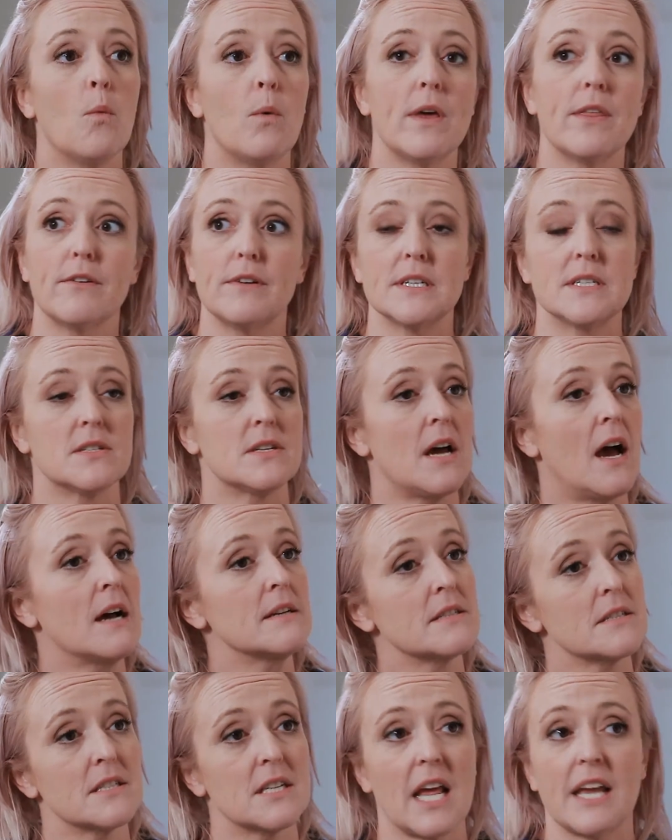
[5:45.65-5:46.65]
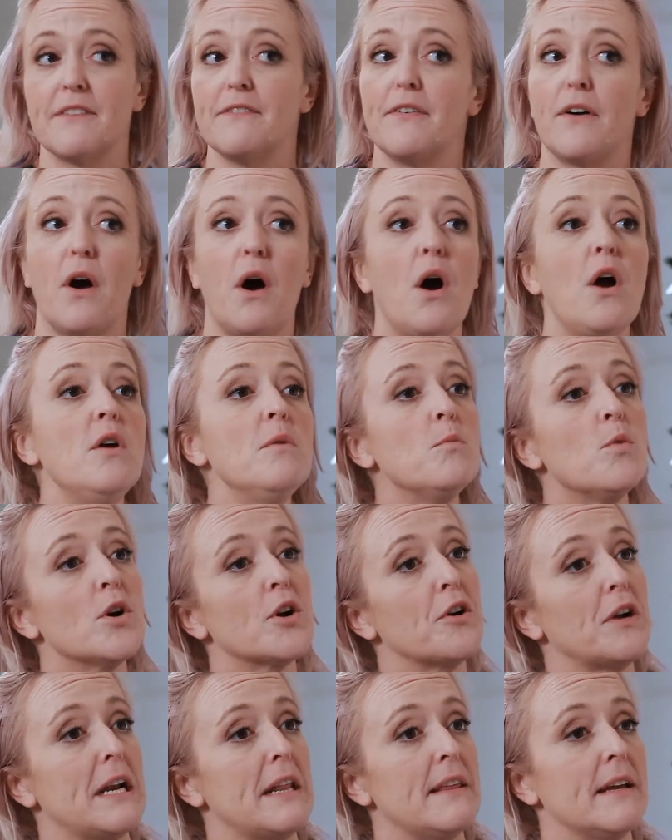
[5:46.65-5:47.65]
whether it's tasks like for
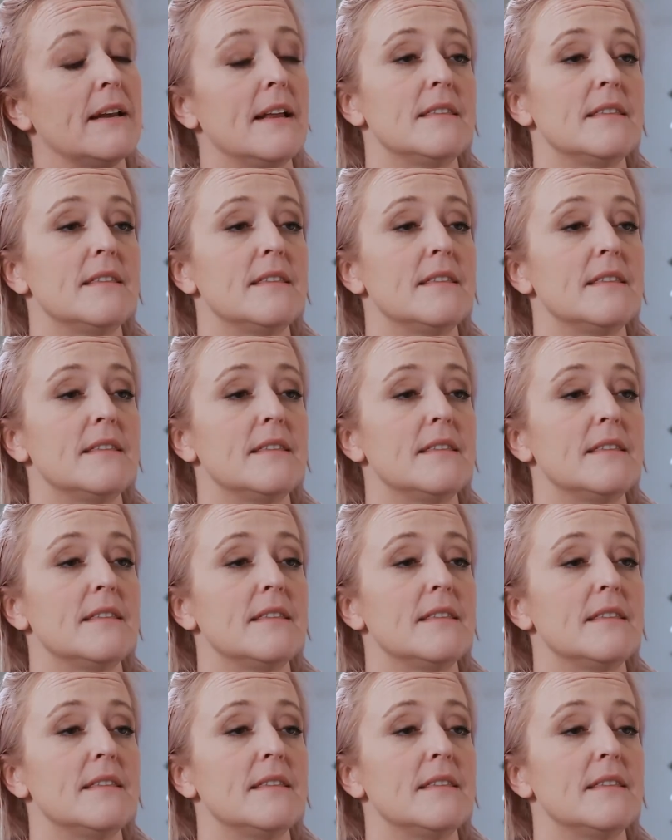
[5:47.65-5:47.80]
homework or anything